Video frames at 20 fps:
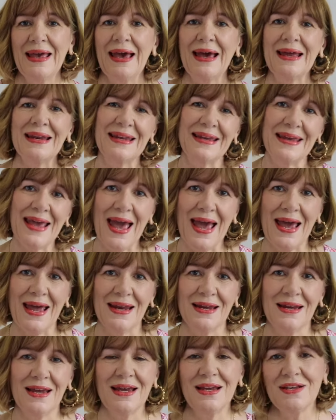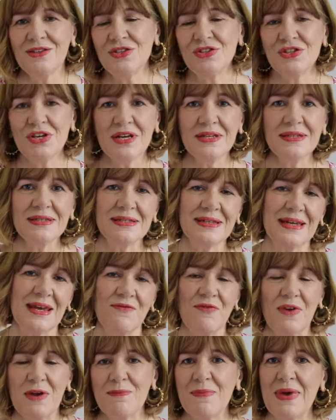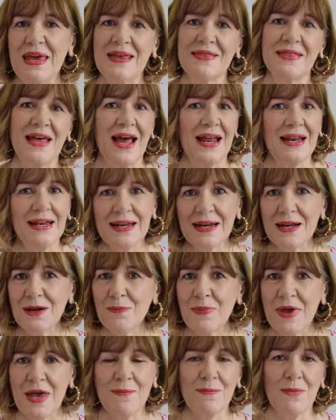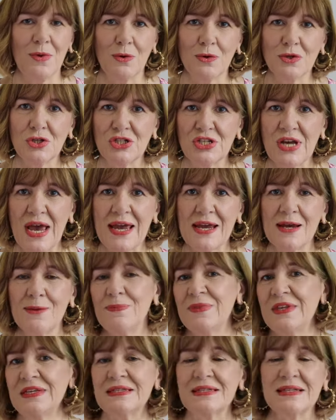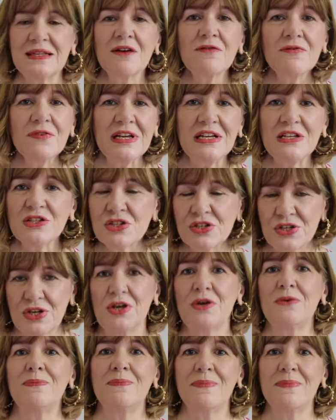And again, it's just giving me that little bit more shape. This lovely scoop